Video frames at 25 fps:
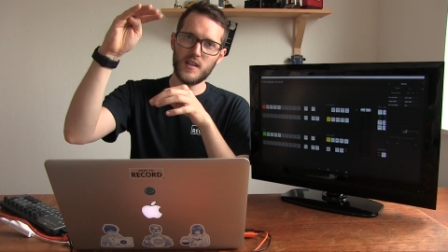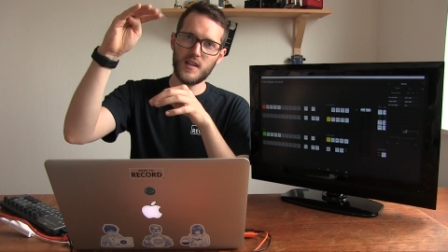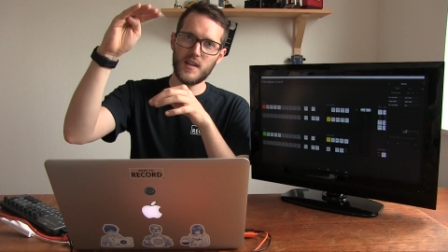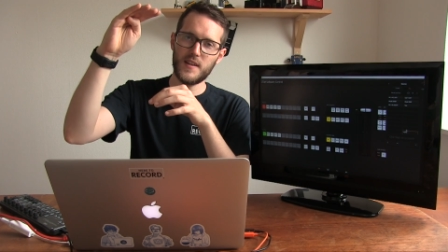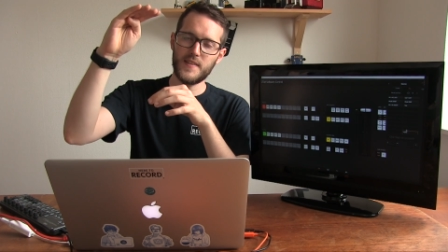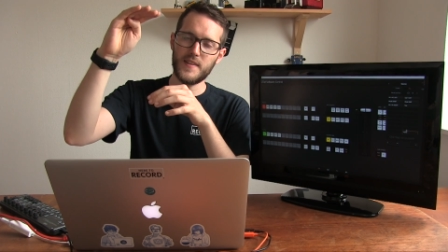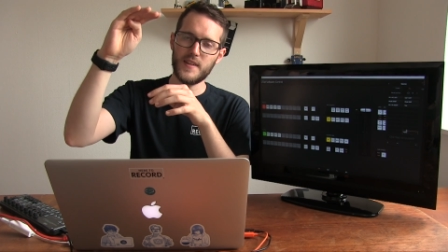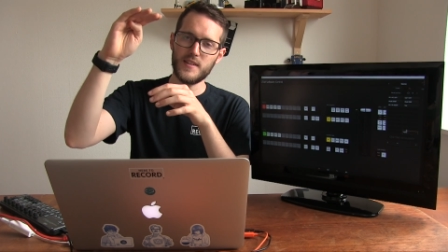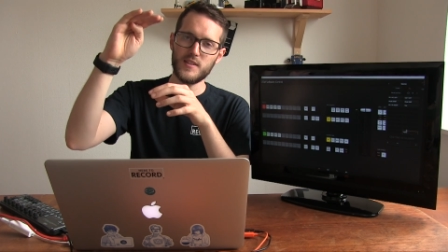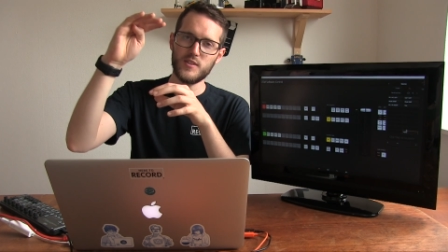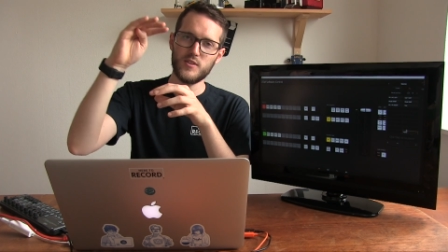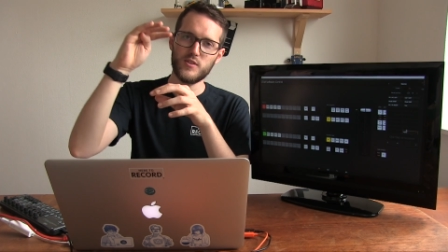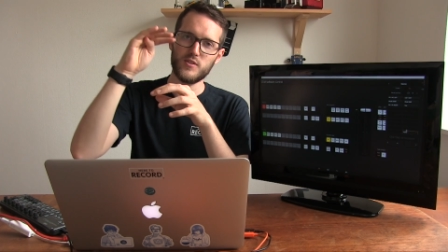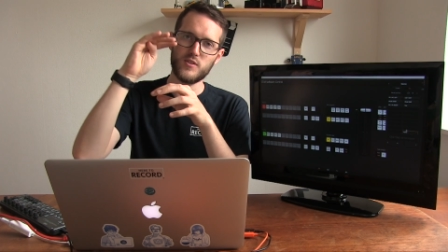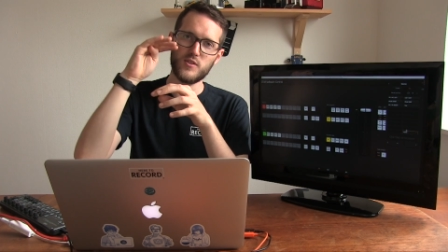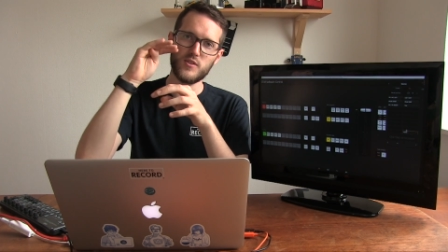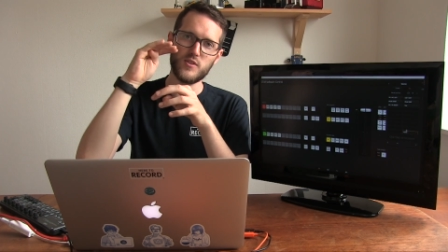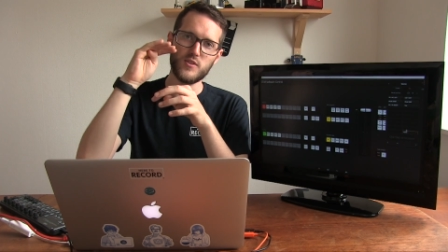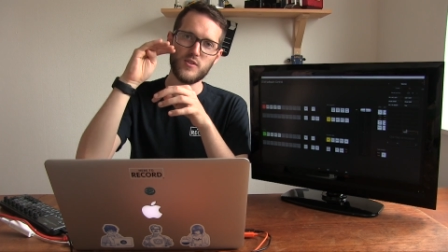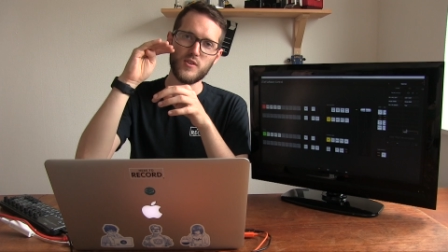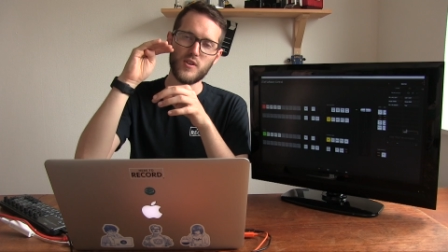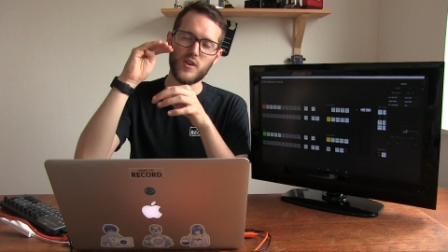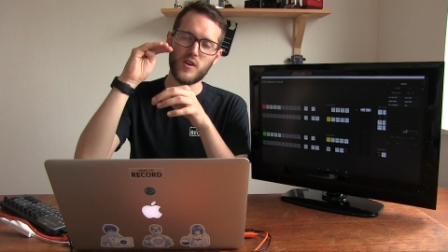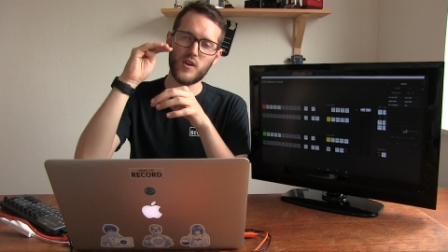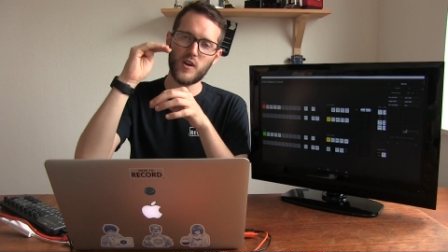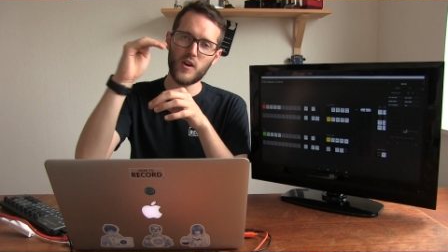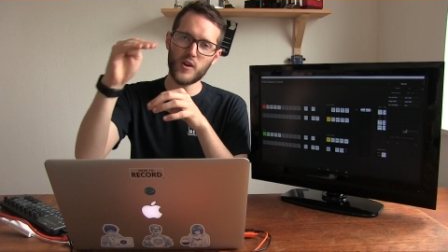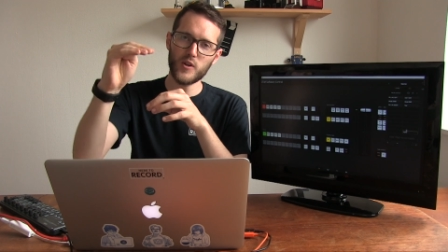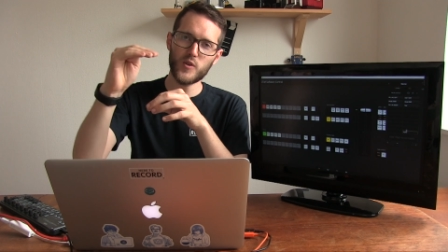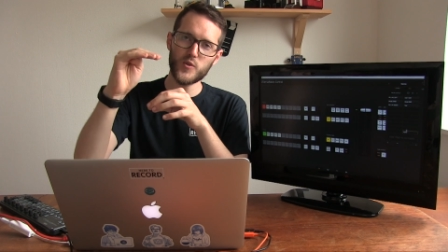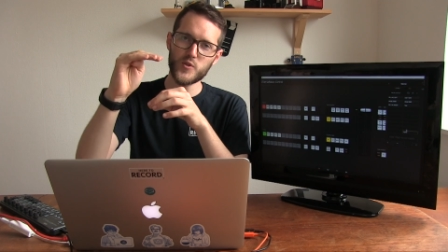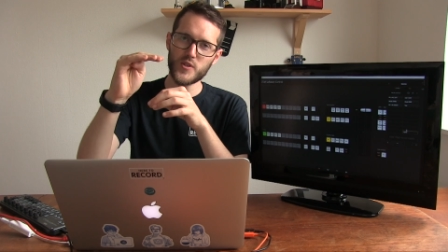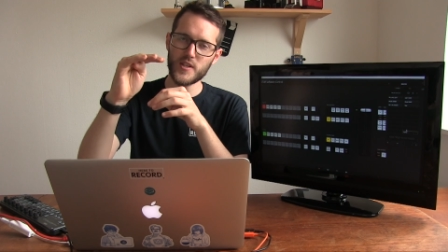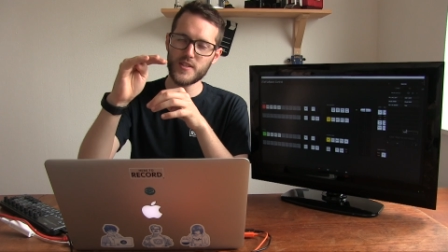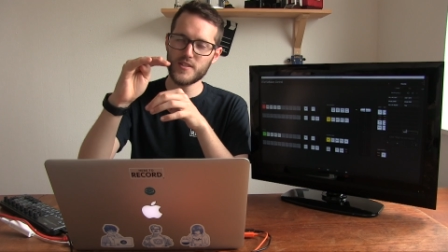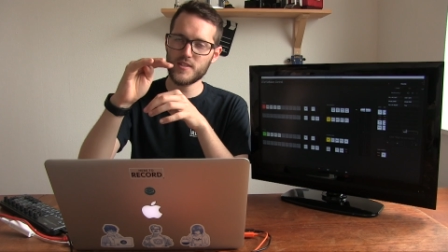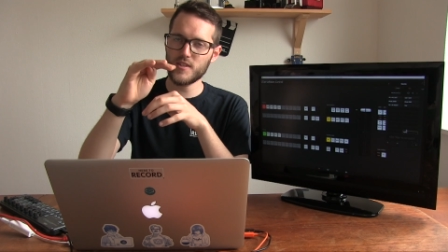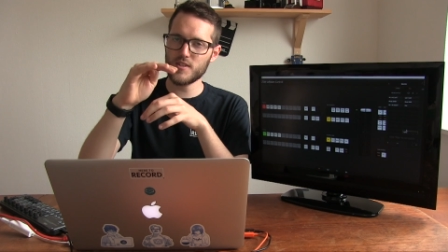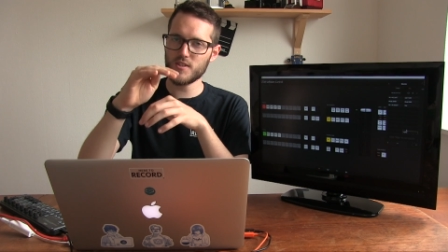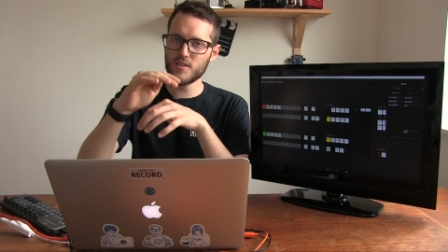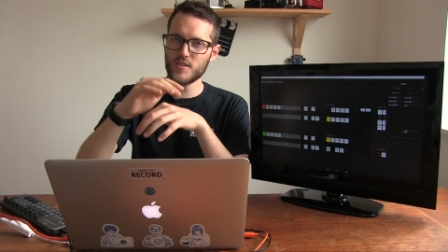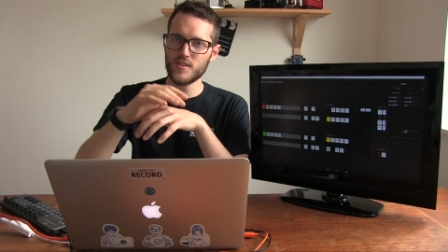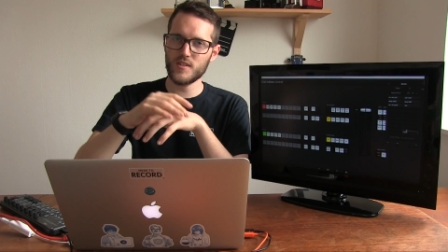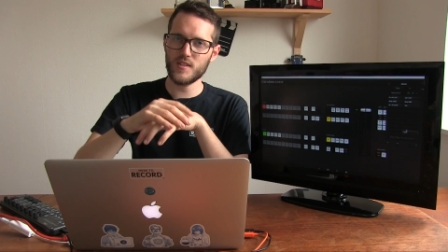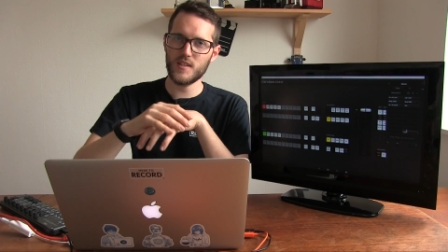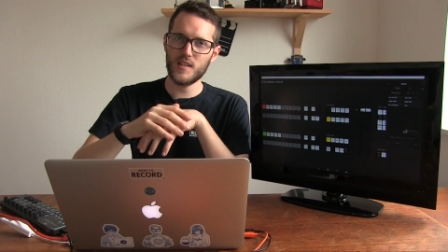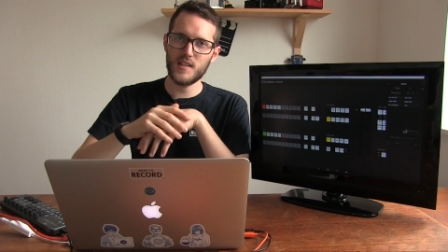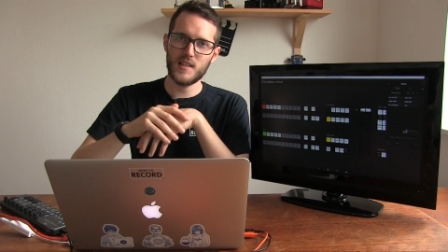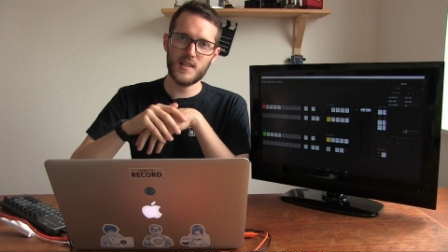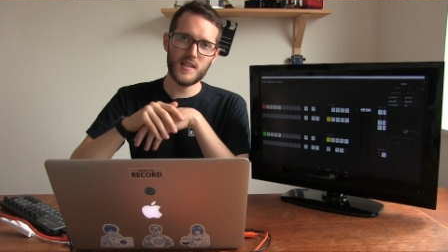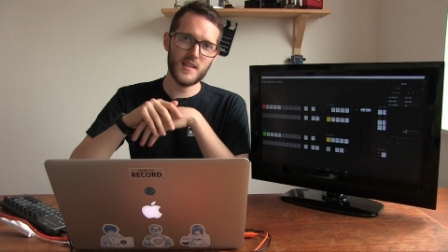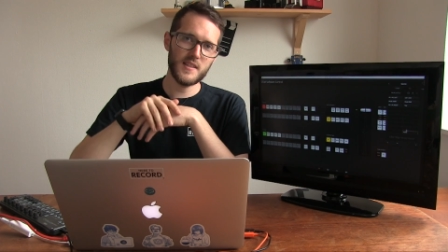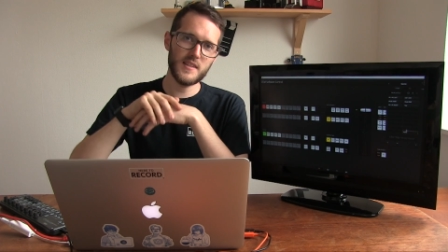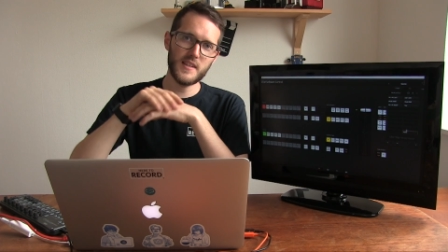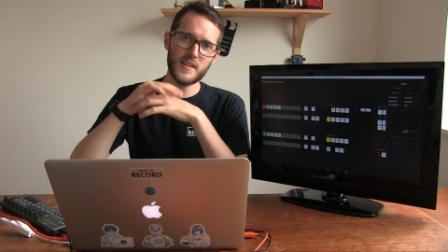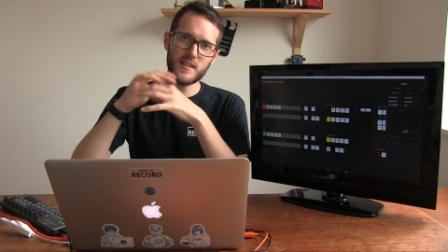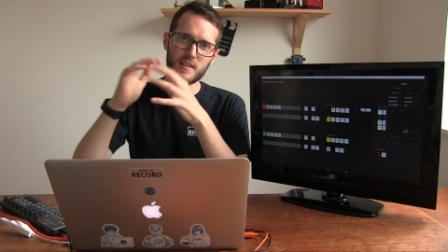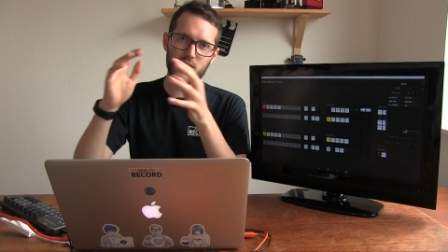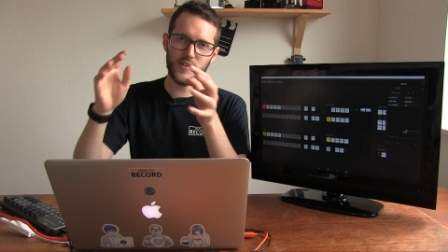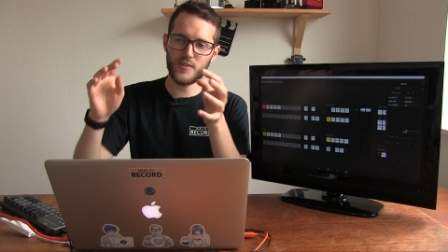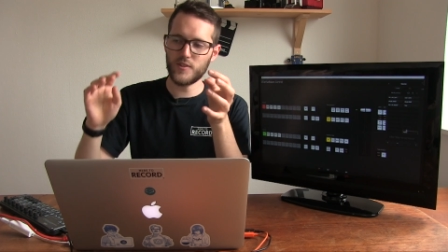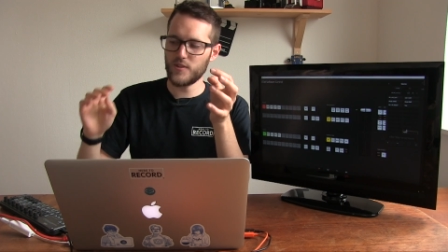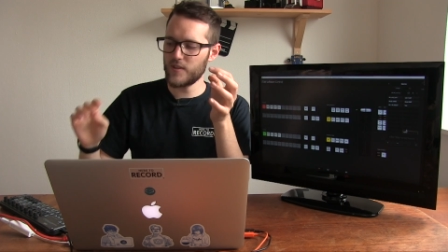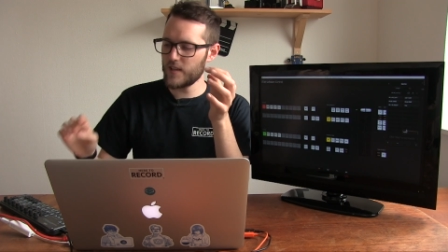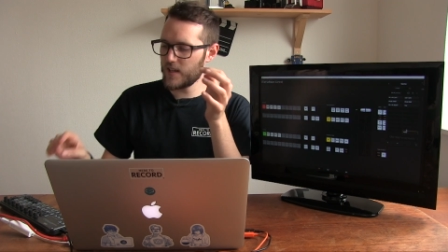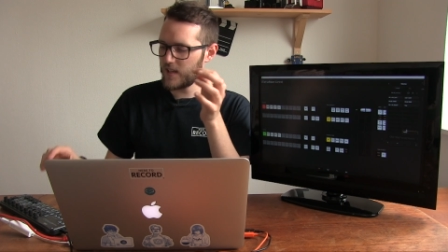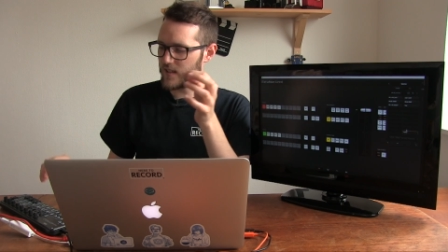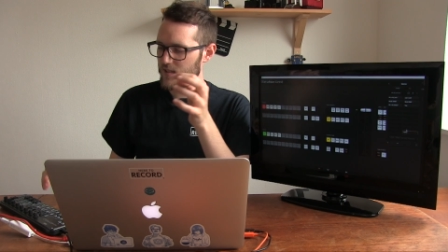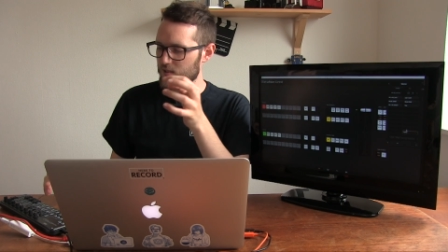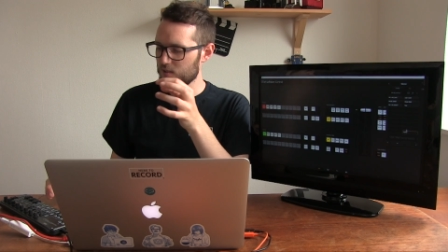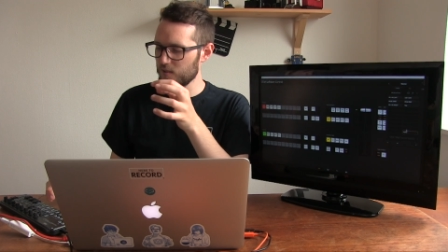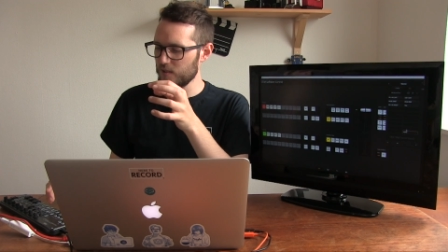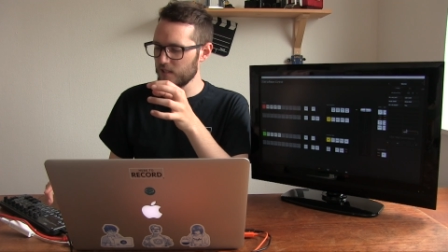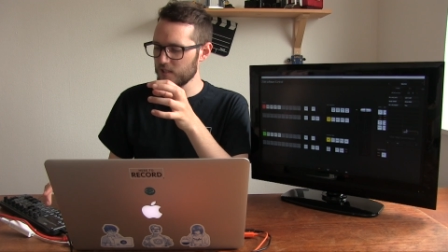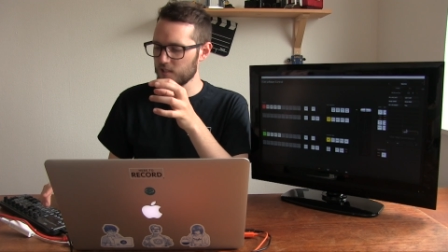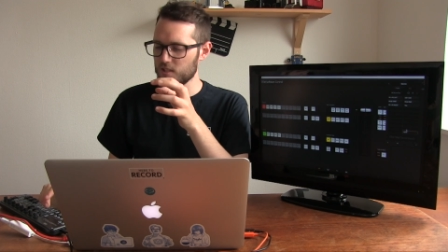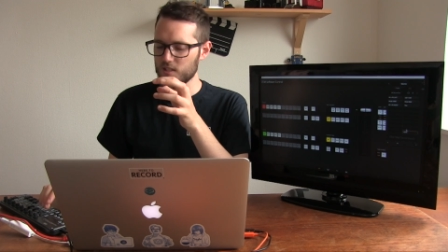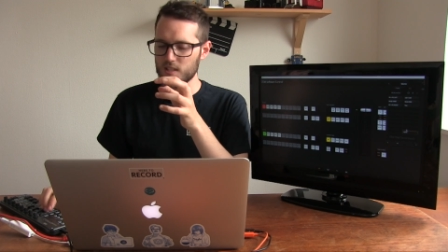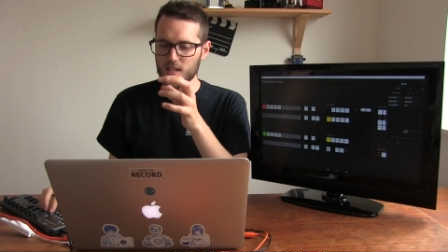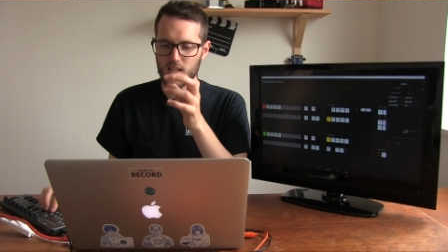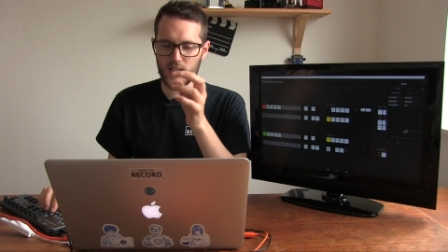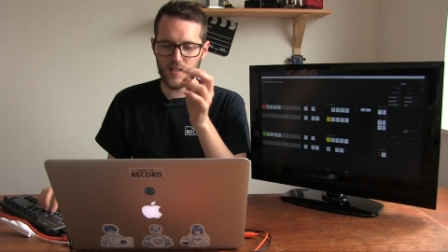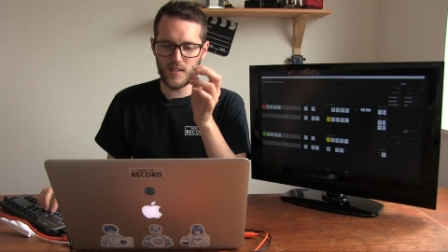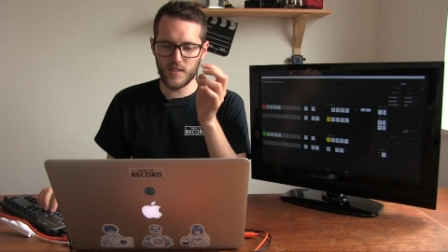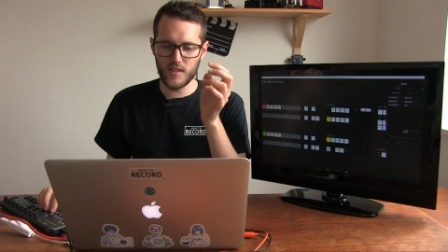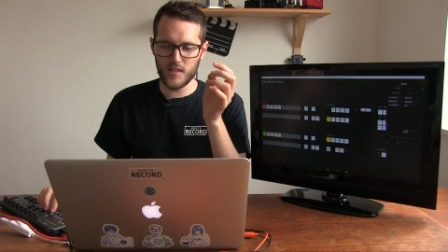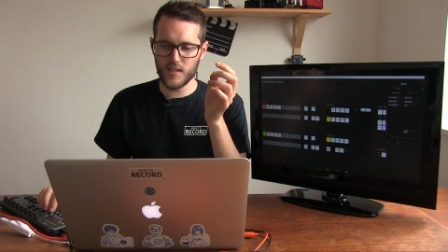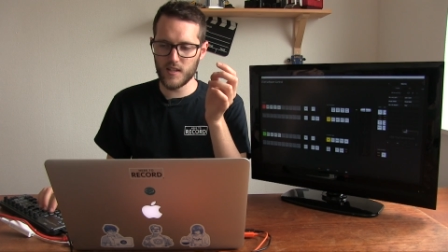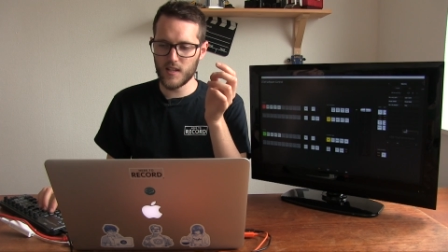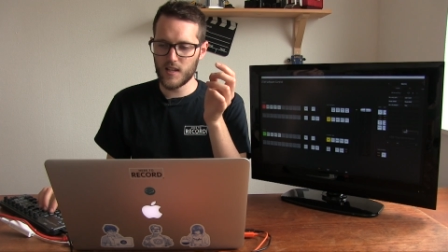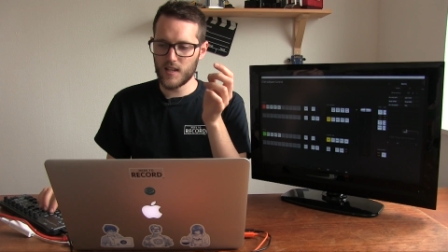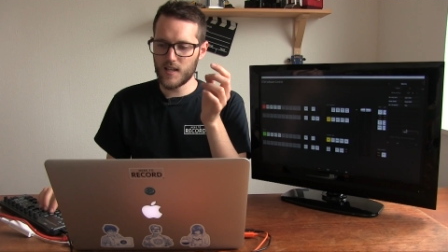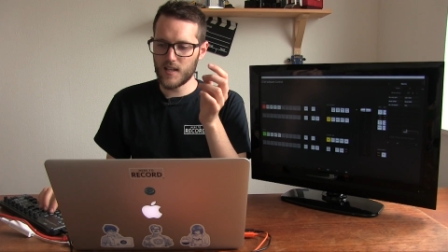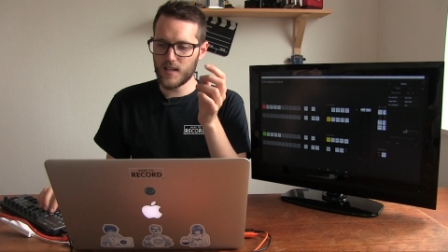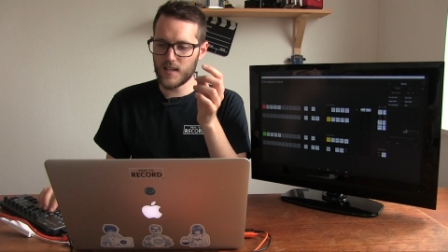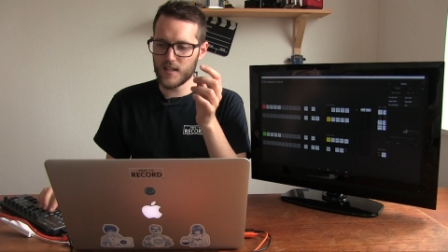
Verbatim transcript: and then you do auto transition and then it'll do that. So let's take a look.